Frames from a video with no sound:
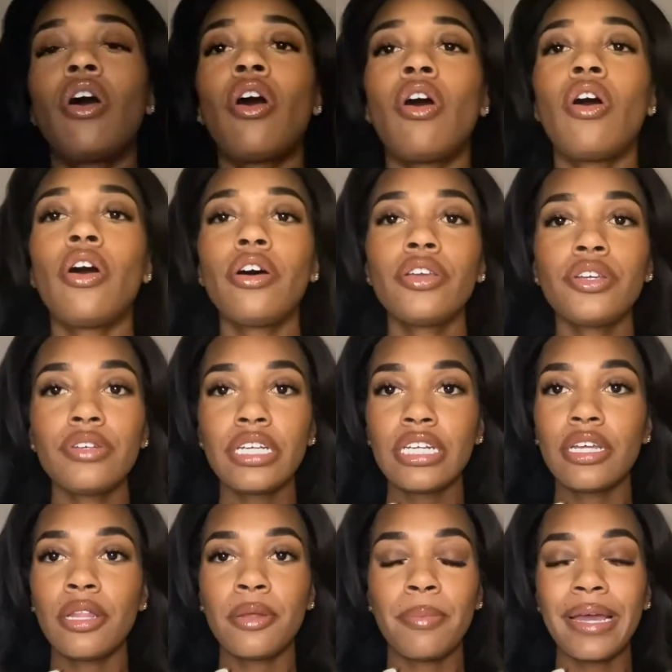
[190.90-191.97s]
all you need,
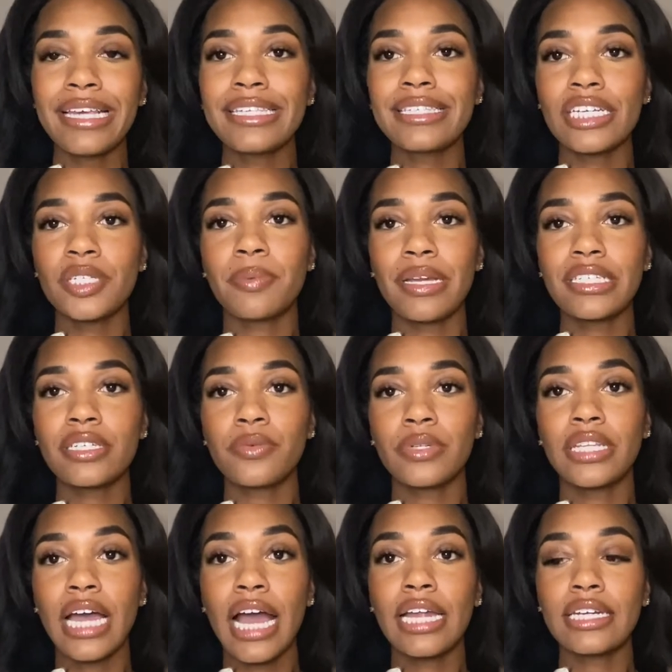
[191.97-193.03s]
the base stitch, basically
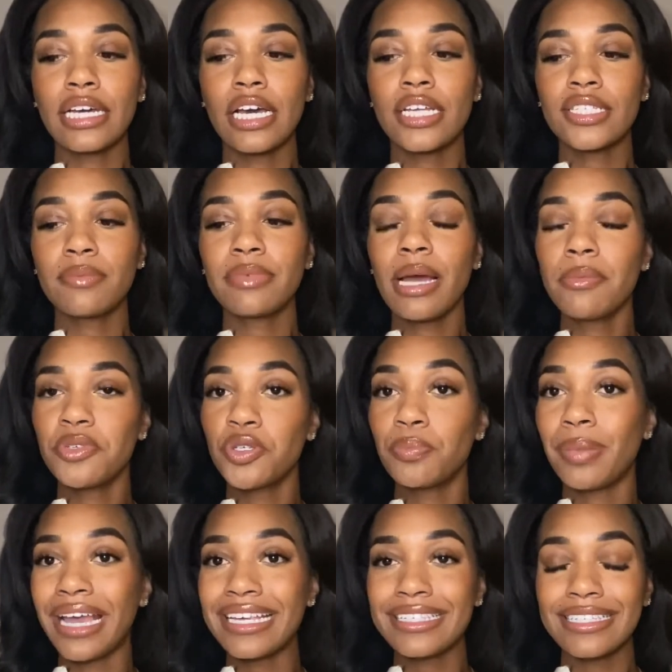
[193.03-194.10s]
what that does, sometimes you
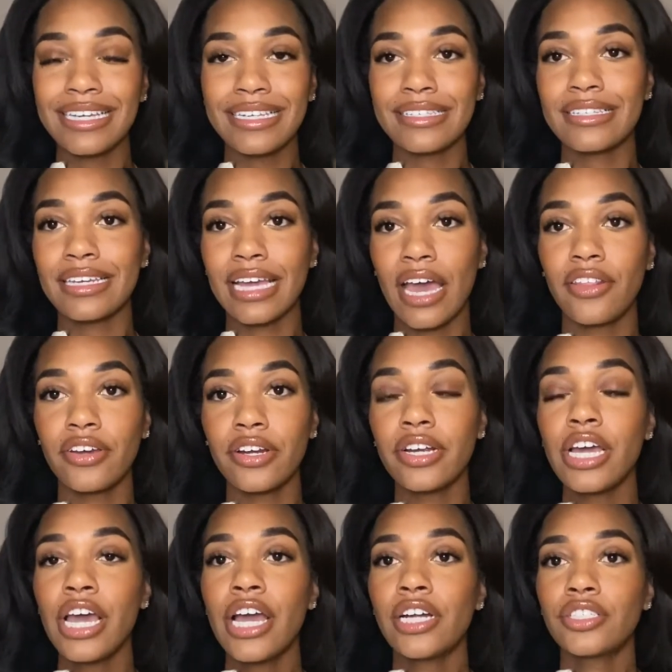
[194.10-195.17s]
base things together
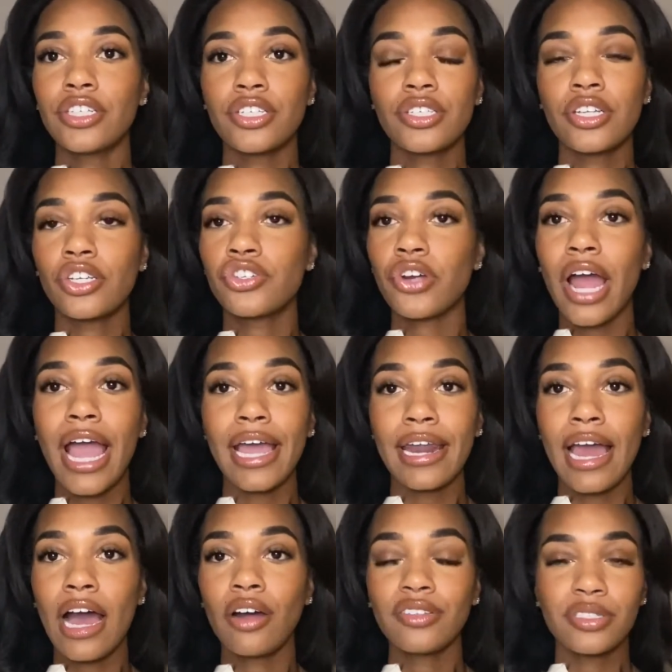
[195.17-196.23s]
just to try it
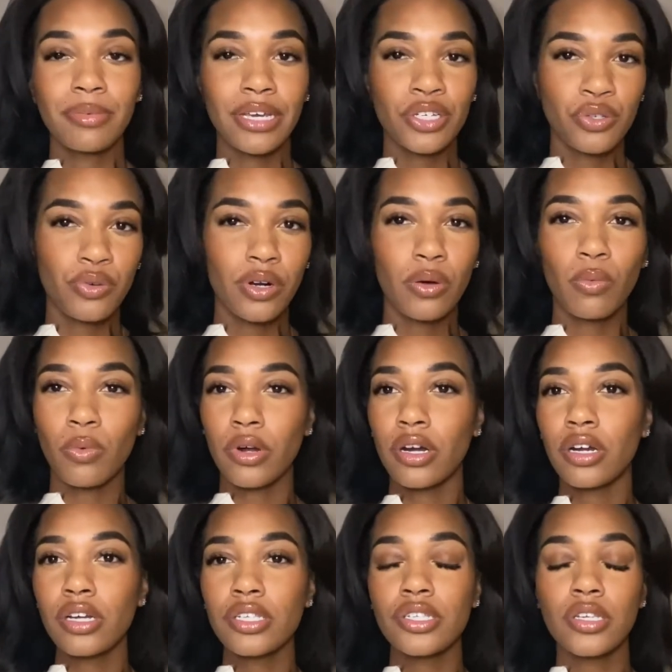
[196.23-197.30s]
out to make sure it
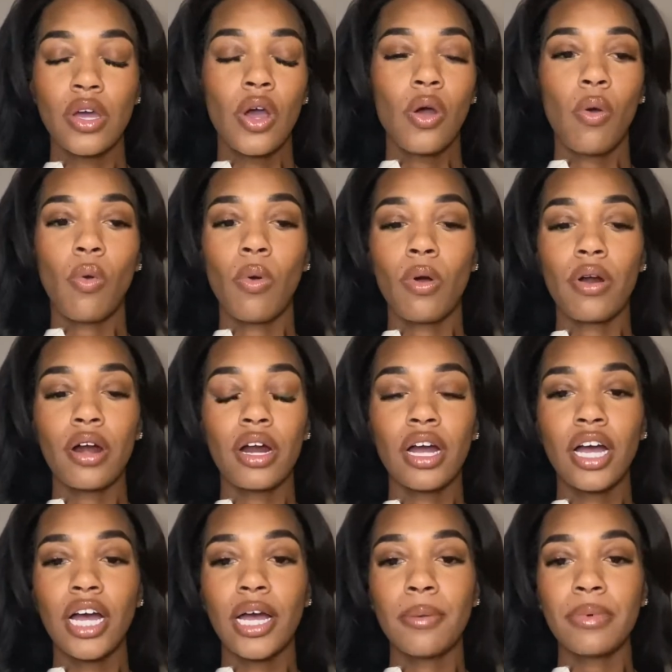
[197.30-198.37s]
works. Or
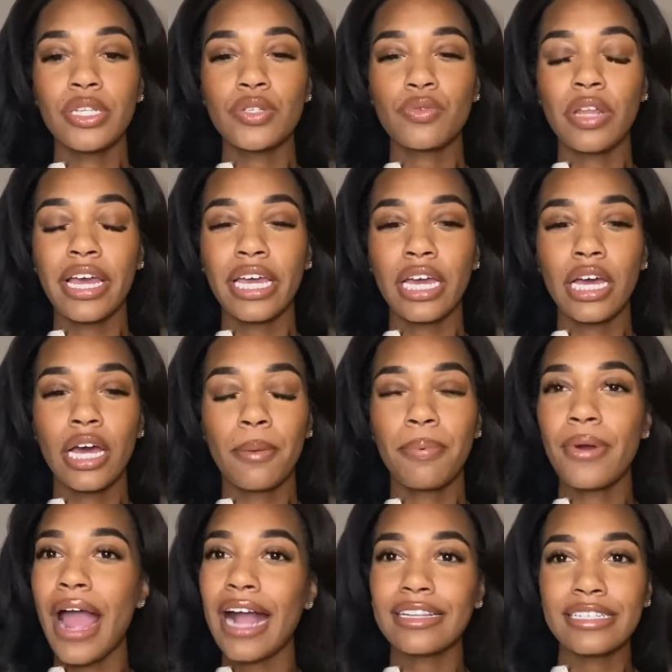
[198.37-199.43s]
it's like a
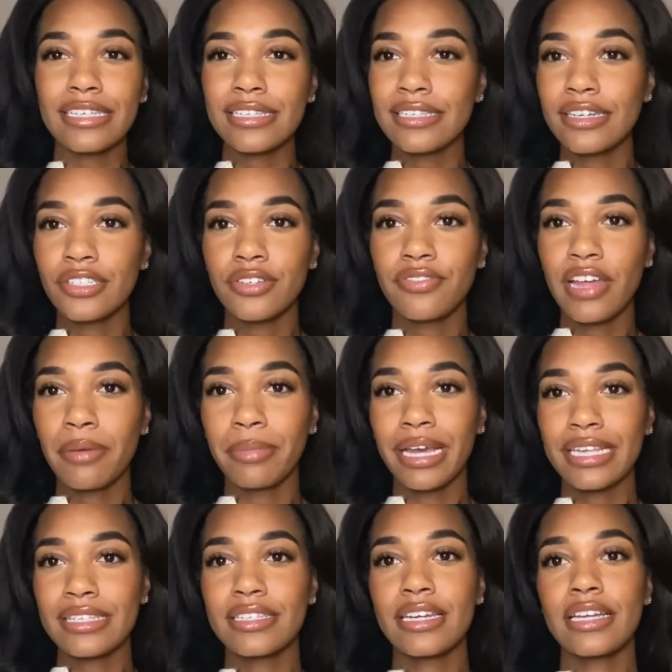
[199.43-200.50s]
practice stitch, if that
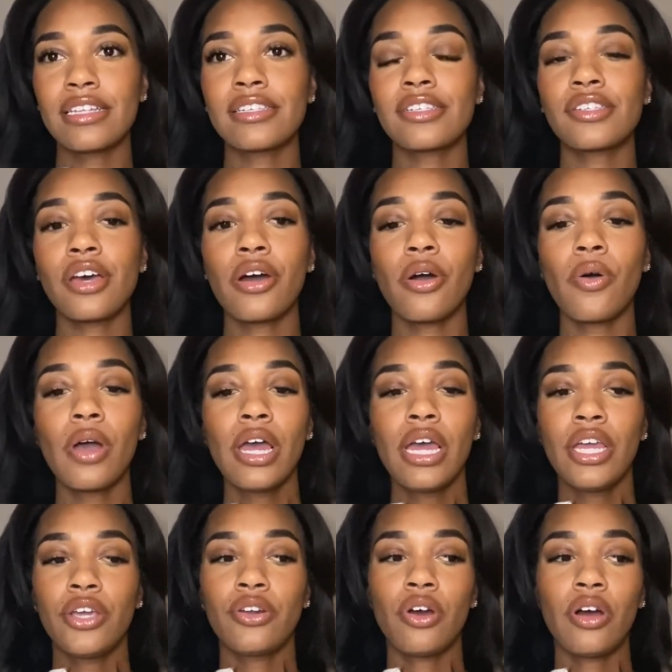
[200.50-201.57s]
makes sense. So,
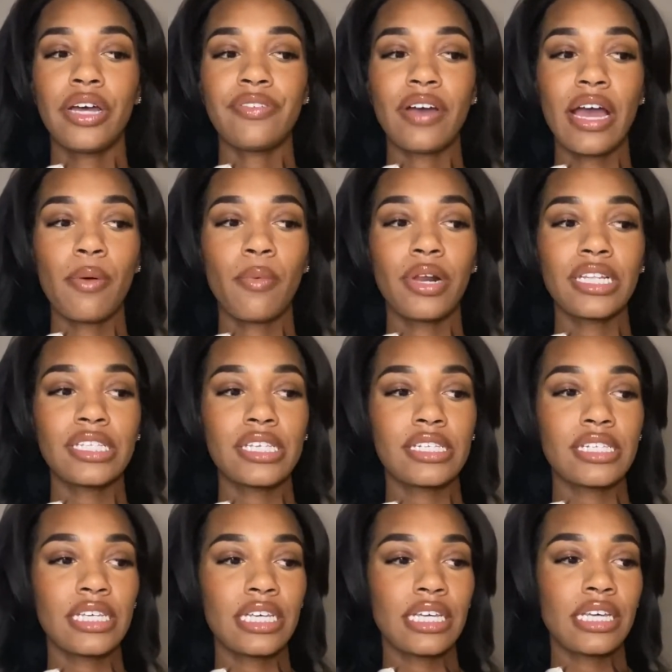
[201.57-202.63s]
you know, if I wanted to
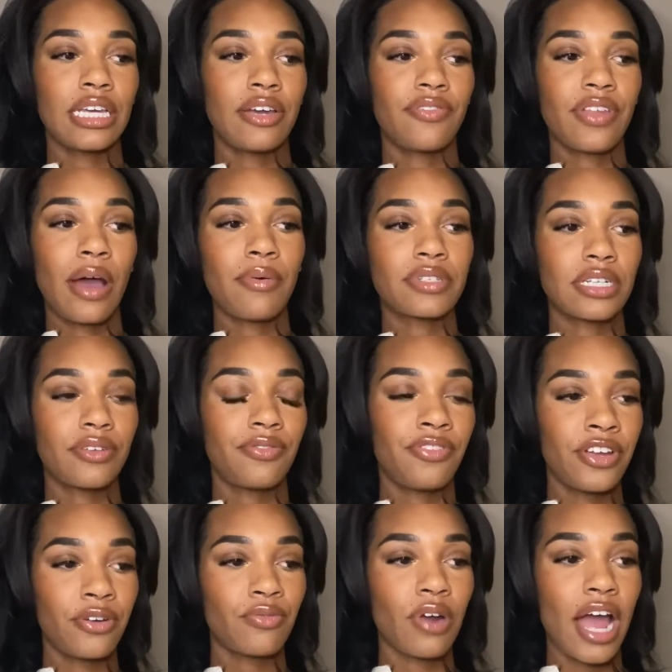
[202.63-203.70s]
see if that was gonna
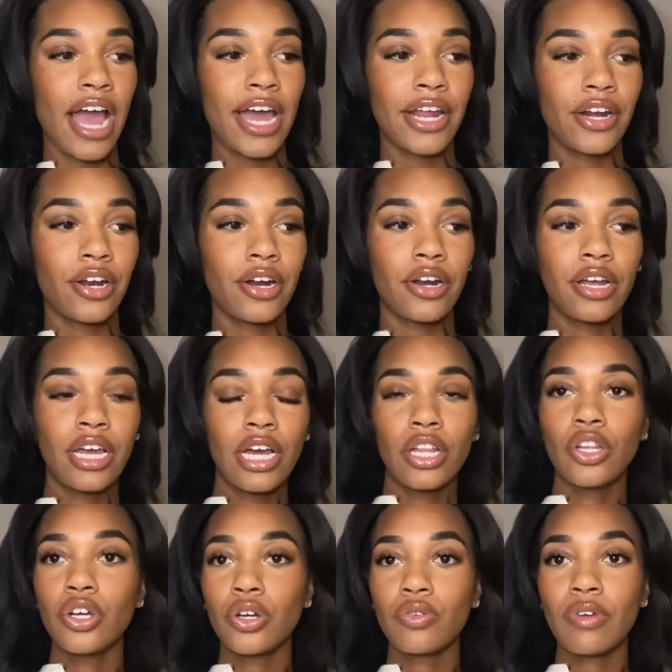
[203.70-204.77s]
fit right or
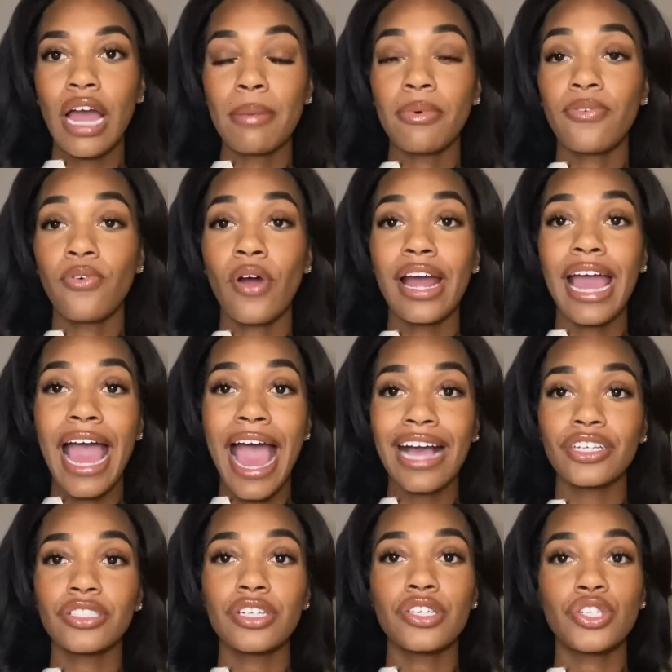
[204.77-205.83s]
look right before I
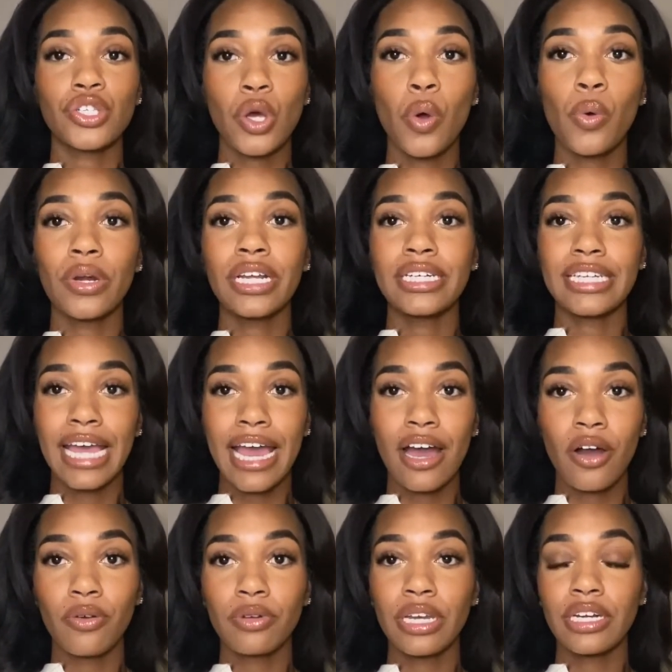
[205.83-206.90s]
actually sewed it
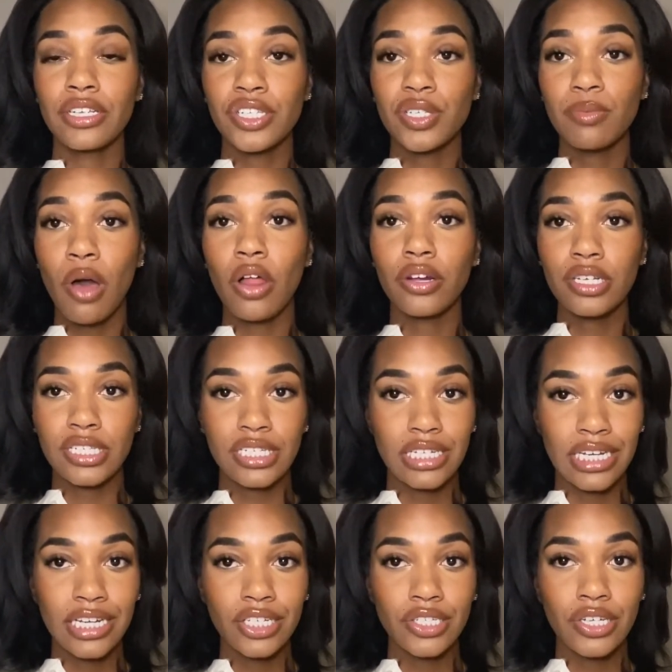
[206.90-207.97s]
down in a smaller
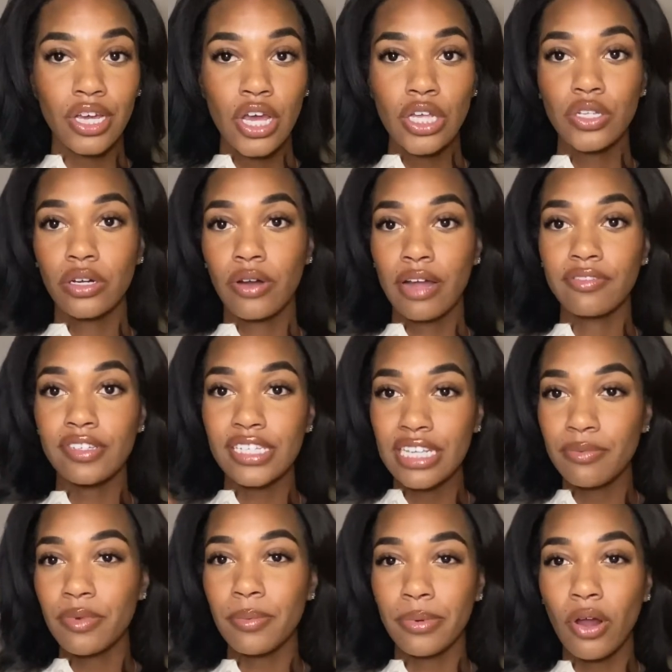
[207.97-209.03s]
stitch, so I don't have to
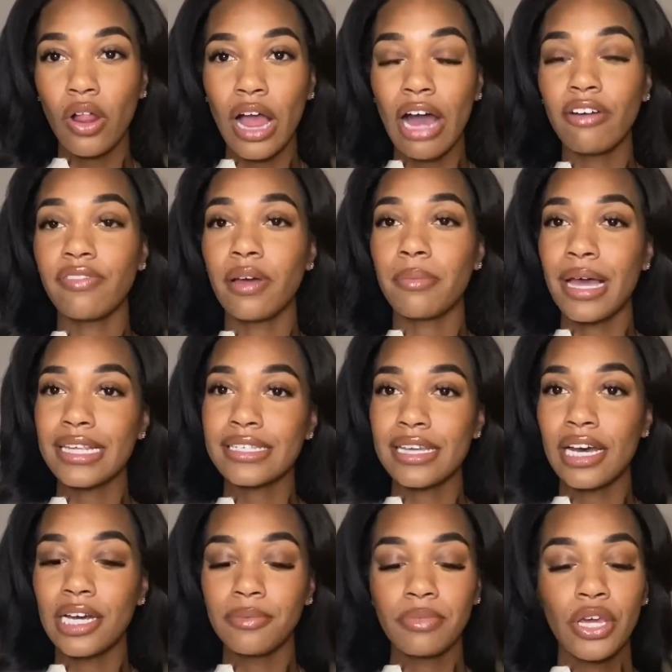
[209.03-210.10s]
seam rip it all out if I mess
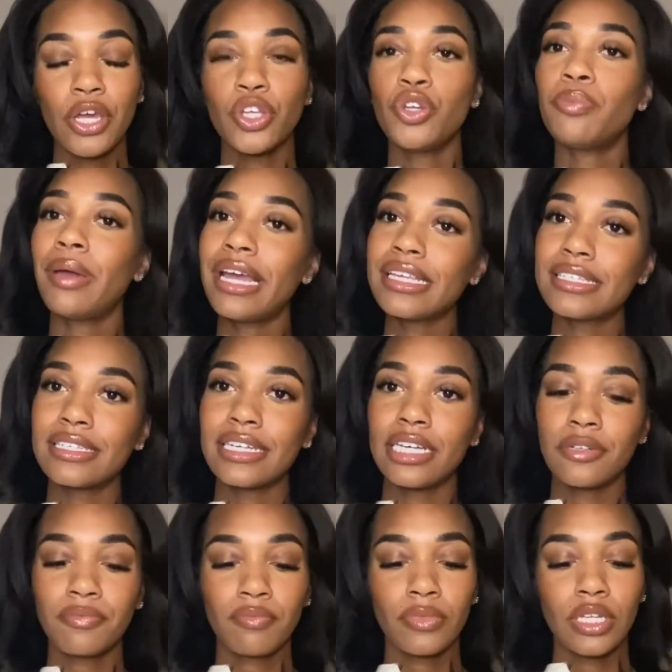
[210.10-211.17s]
up, you baste
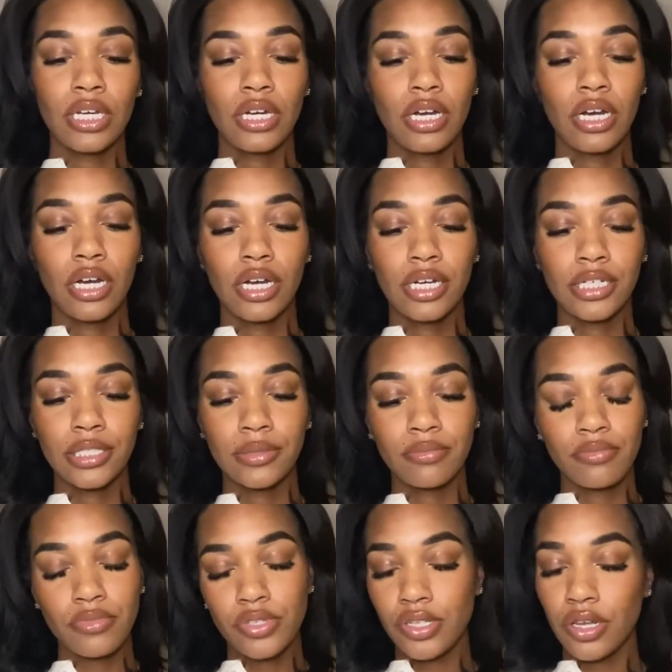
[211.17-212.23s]
it.
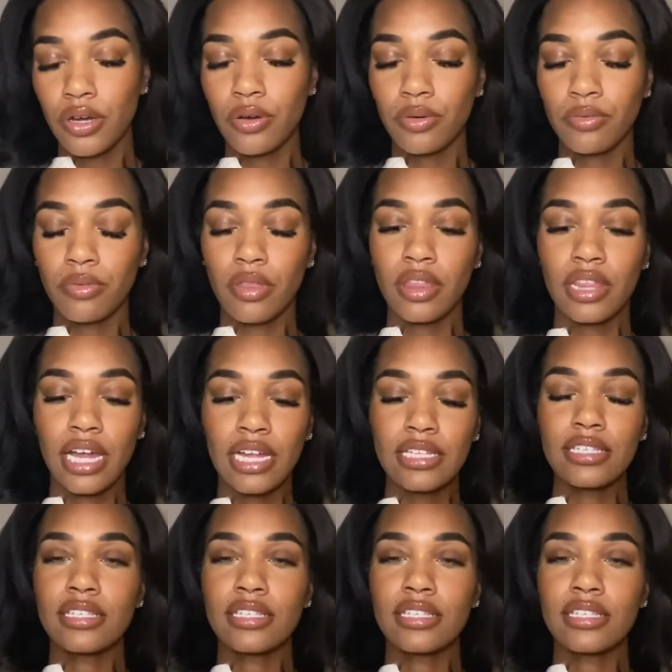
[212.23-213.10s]
So that's